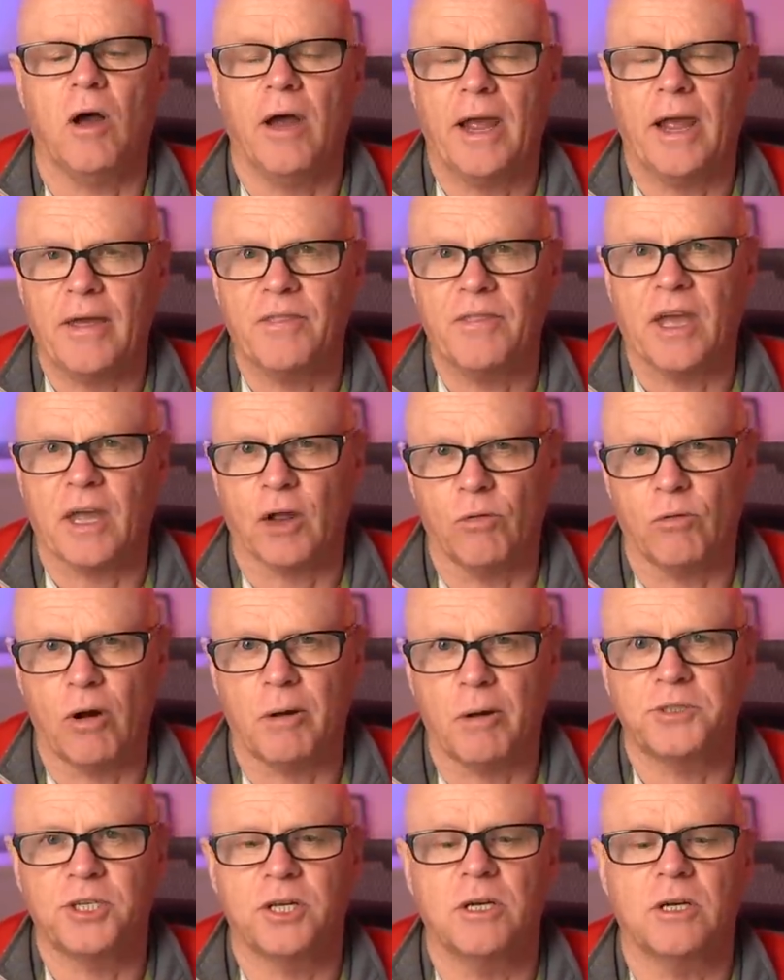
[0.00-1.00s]
I had that
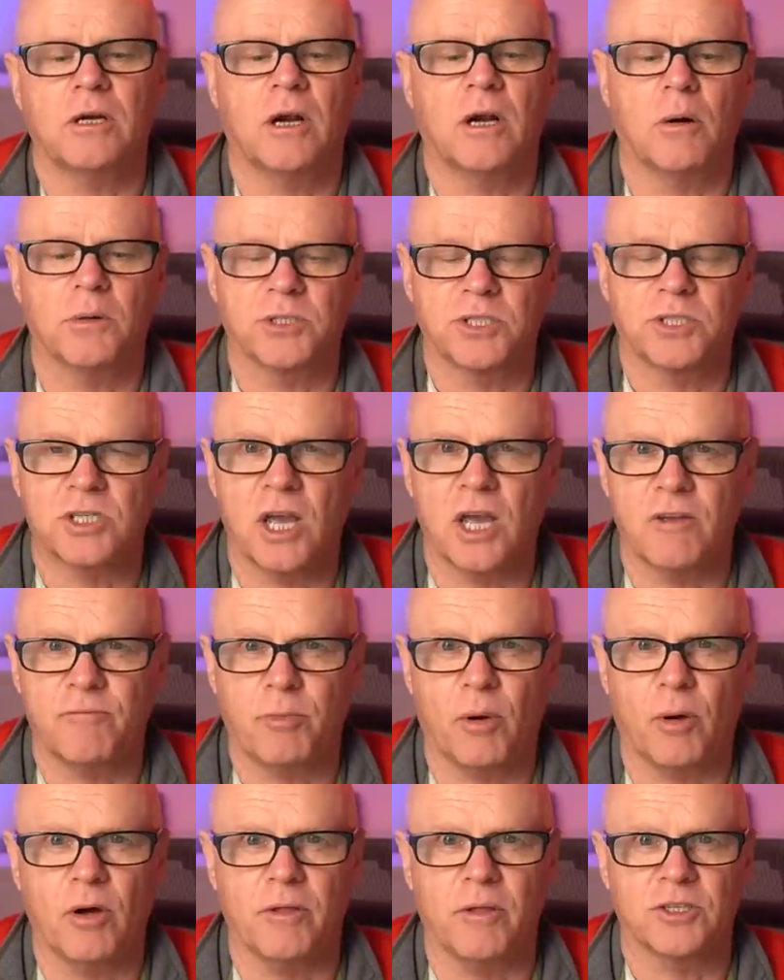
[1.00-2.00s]
corruption and I was
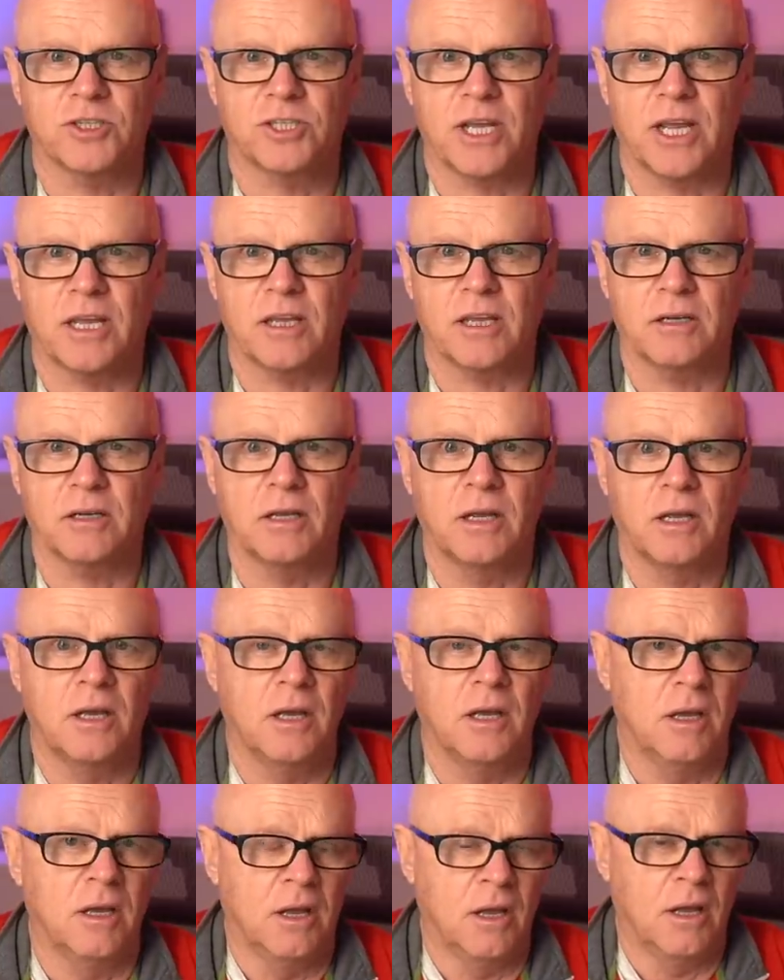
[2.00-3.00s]
saved by the second
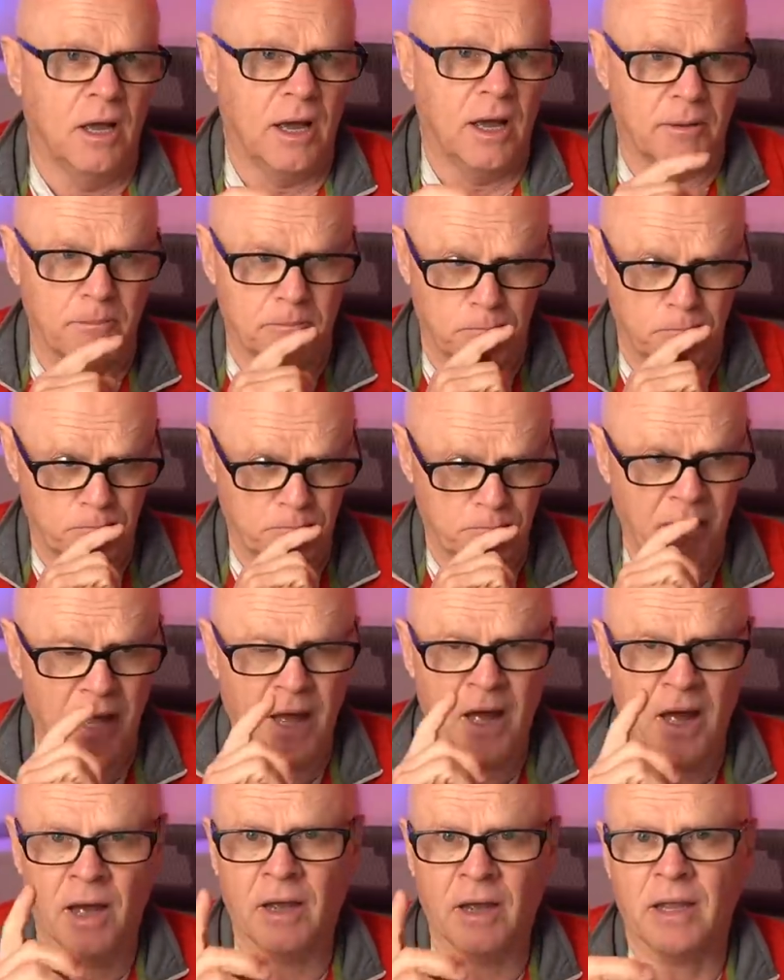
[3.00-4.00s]

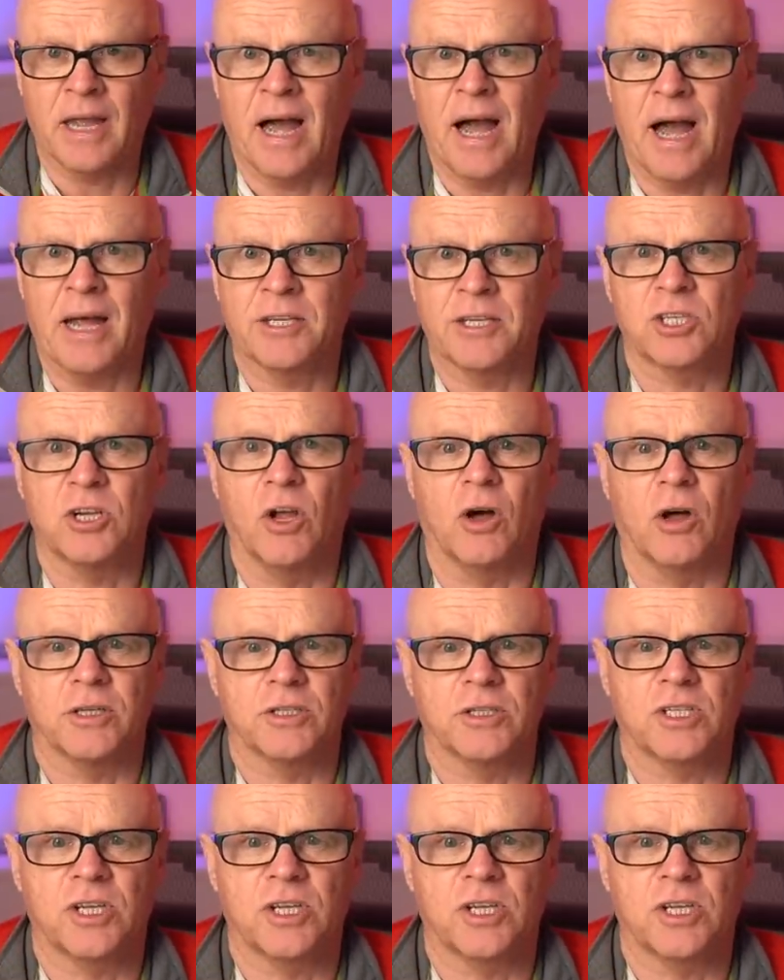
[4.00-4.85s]
card slot.